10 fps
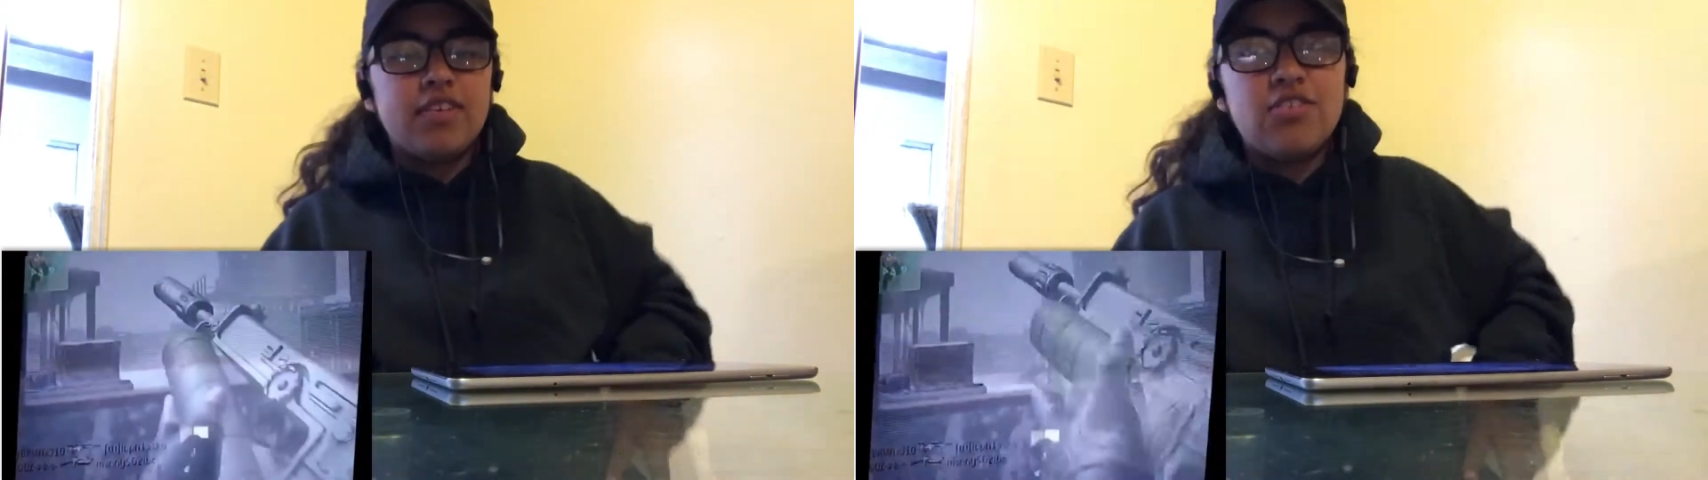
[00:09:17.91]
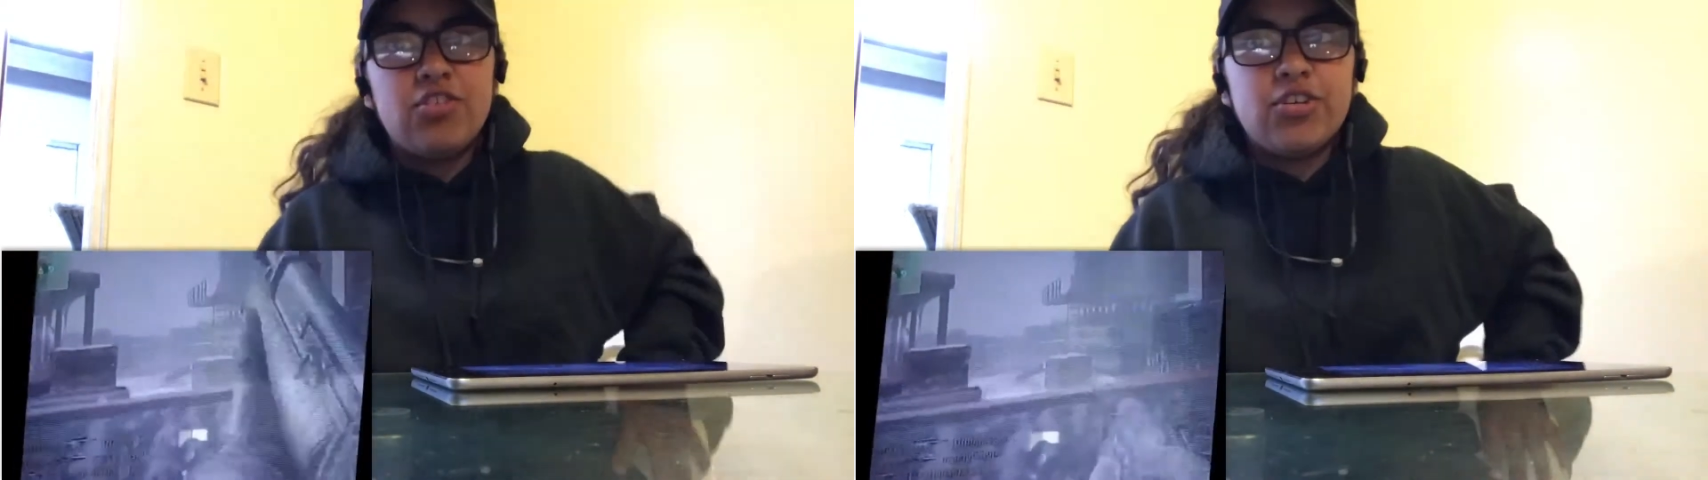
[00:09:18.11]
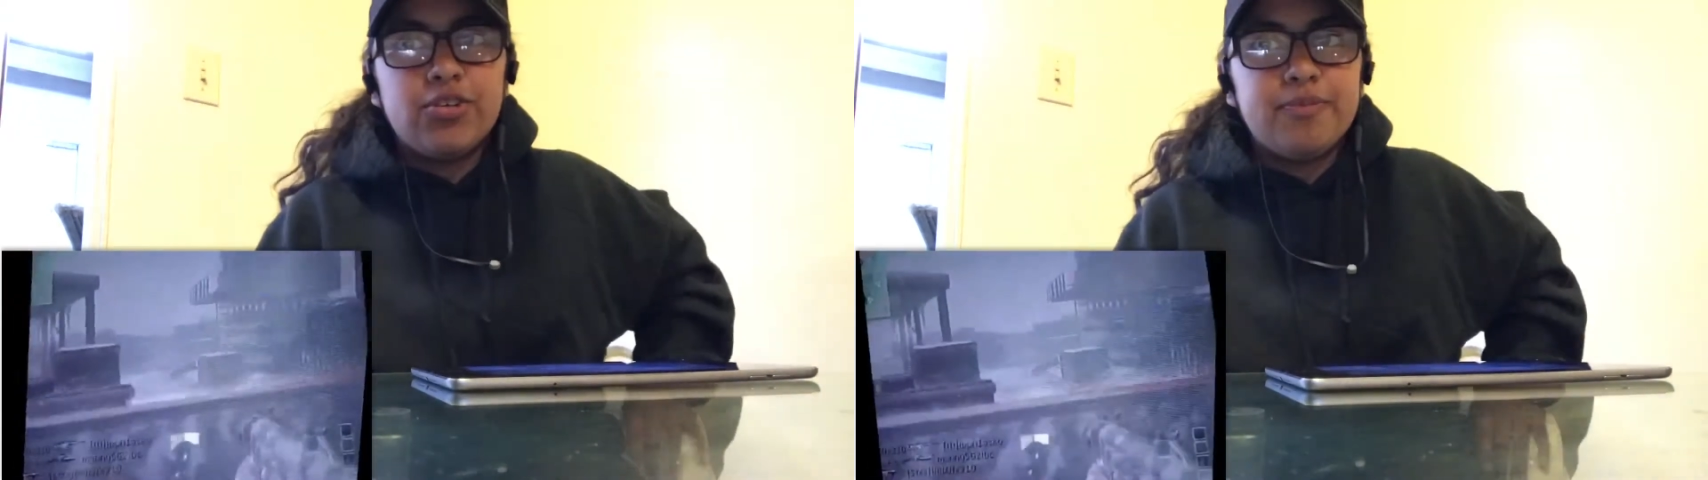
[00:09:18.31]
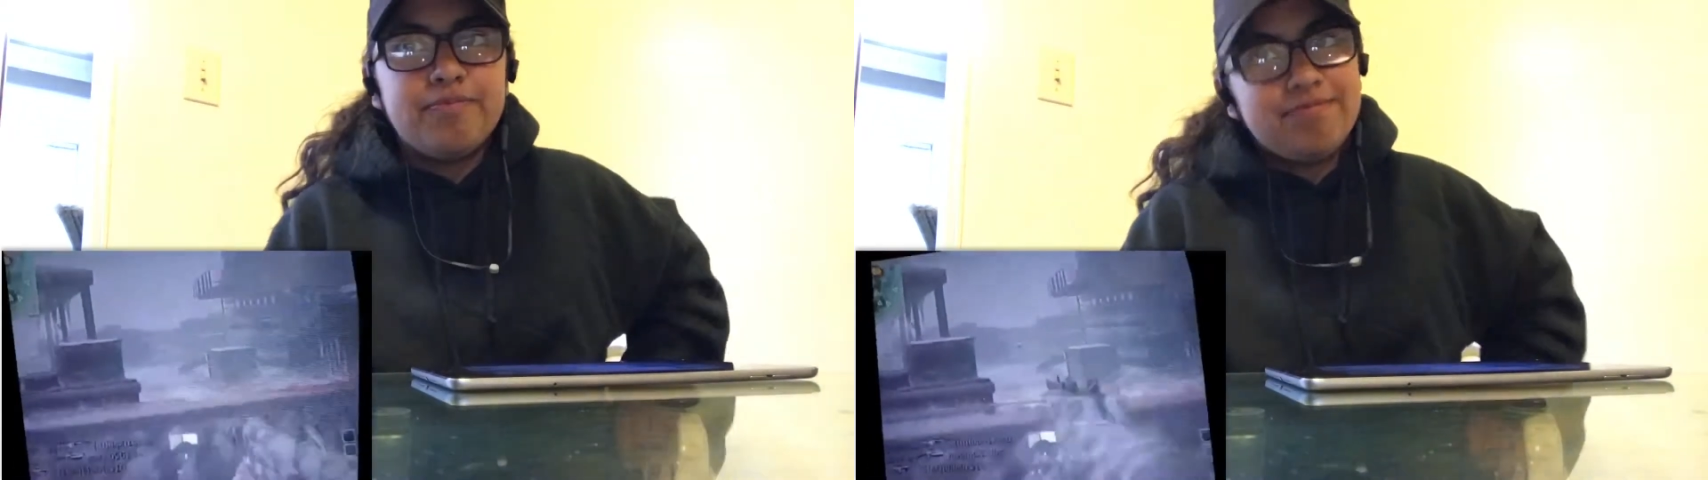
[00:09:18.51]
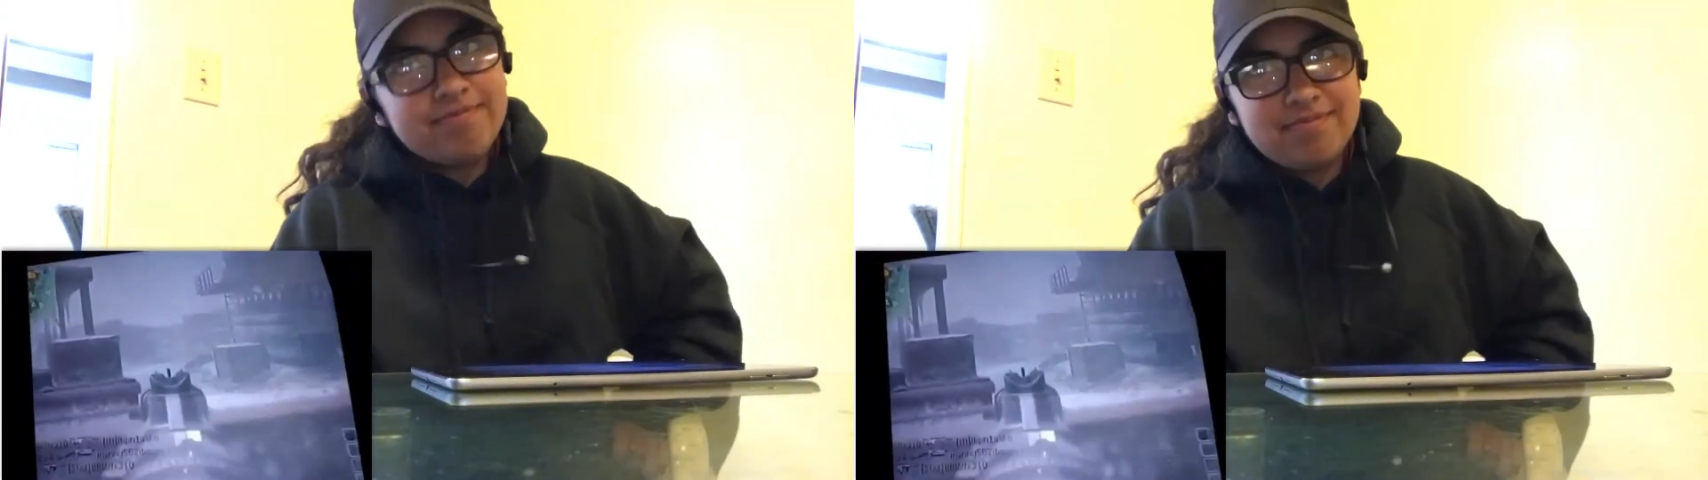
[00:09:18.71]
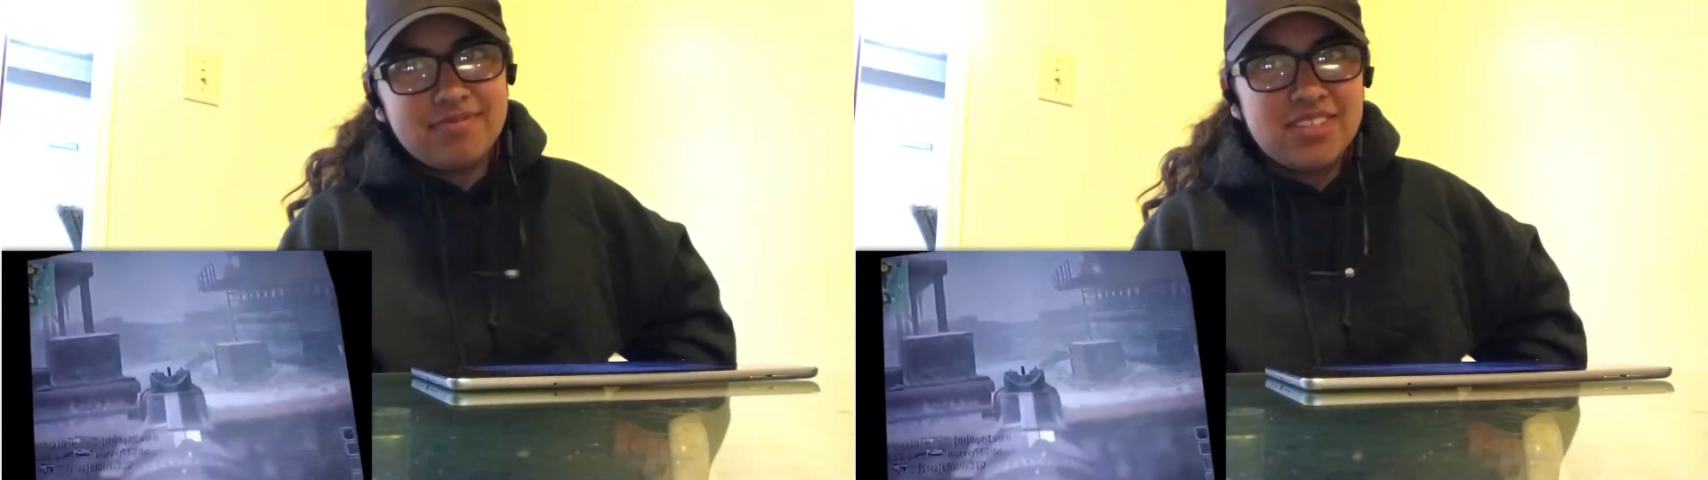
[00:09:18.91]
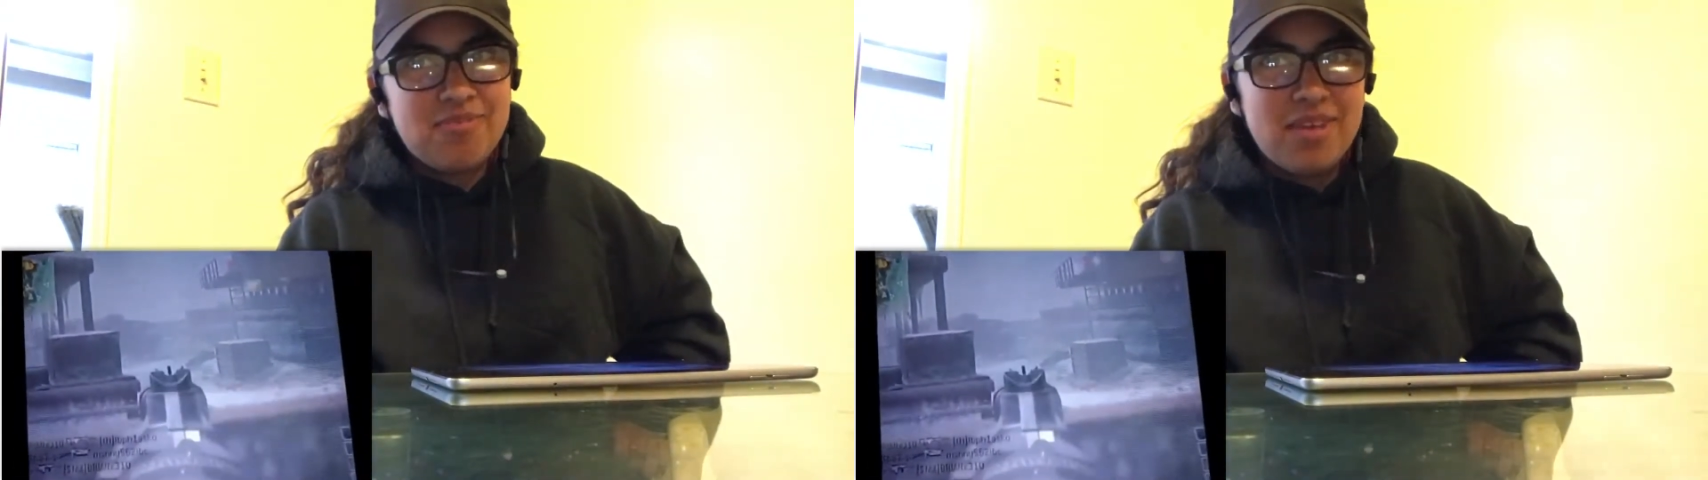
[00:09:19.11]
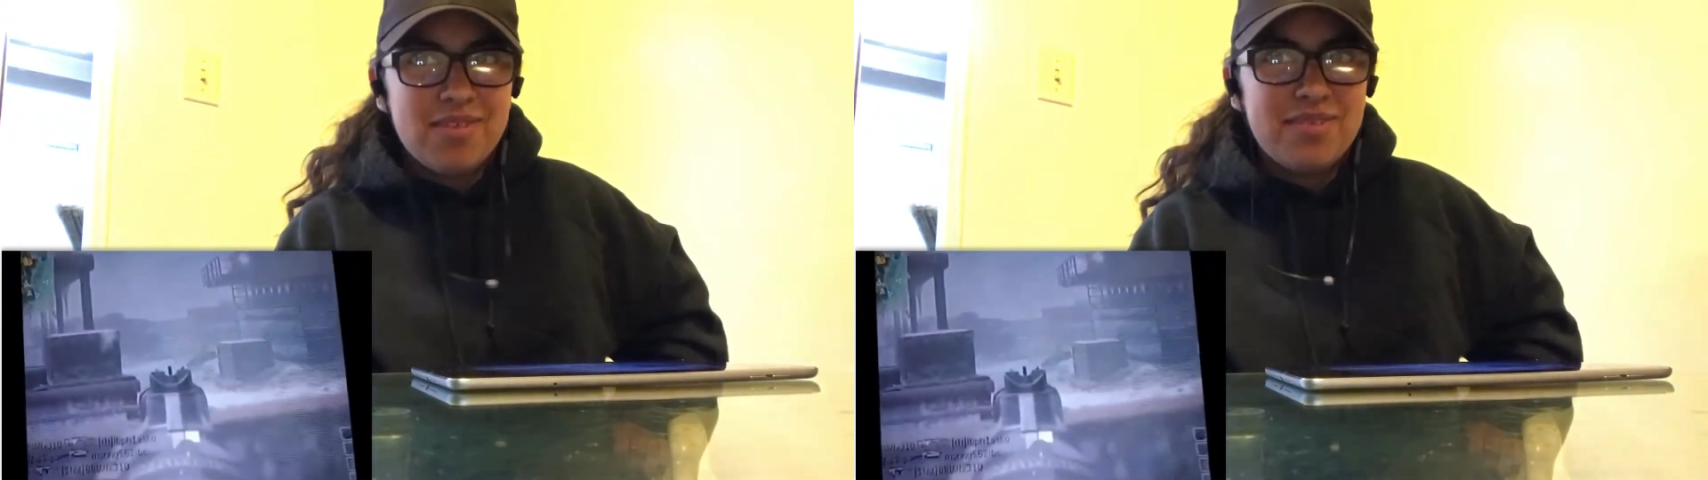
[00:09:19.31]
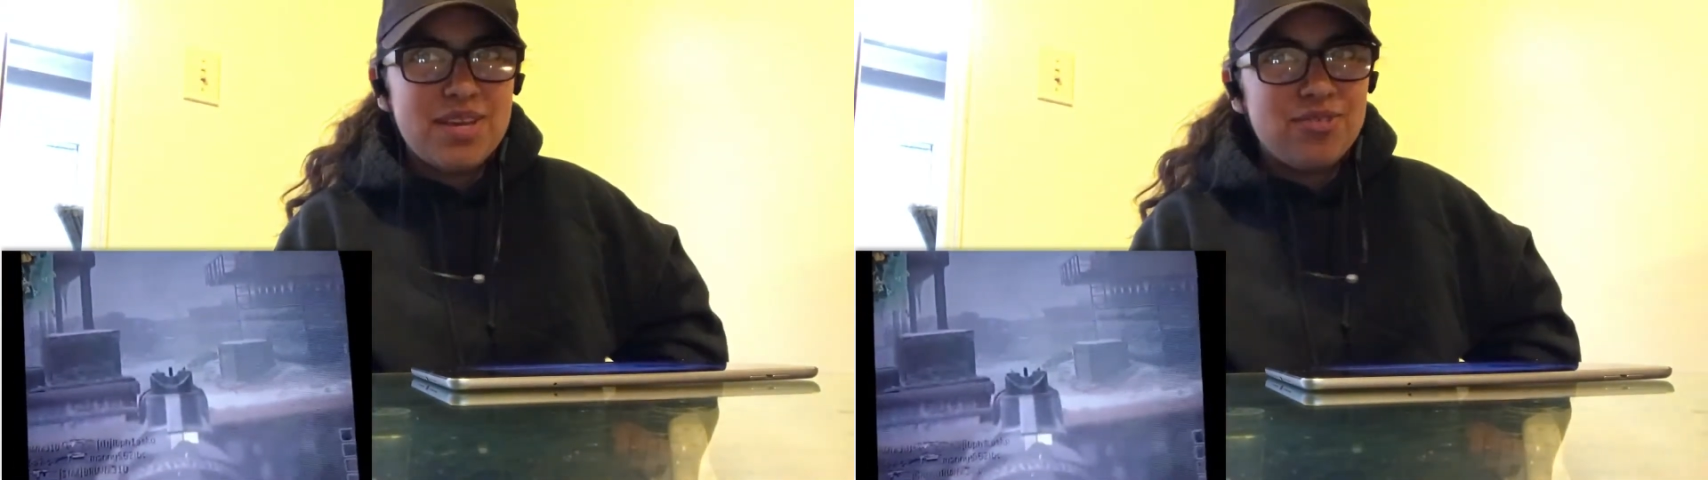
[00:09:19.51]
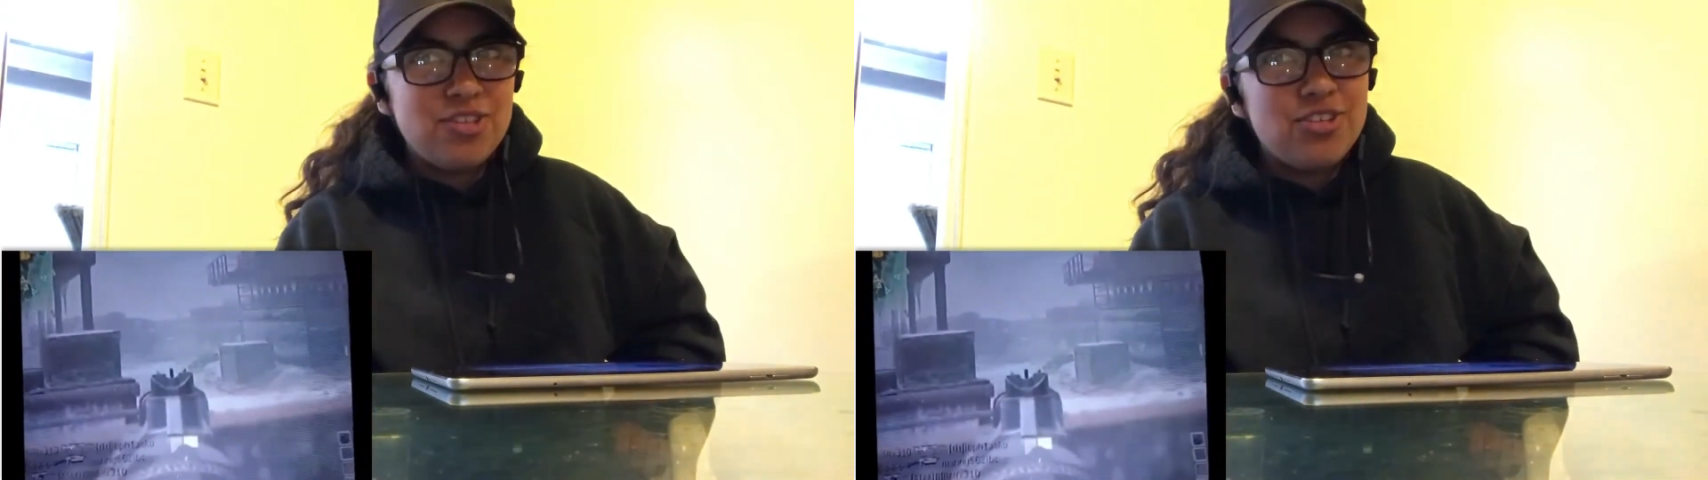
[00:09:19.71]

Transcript: So maybe we'll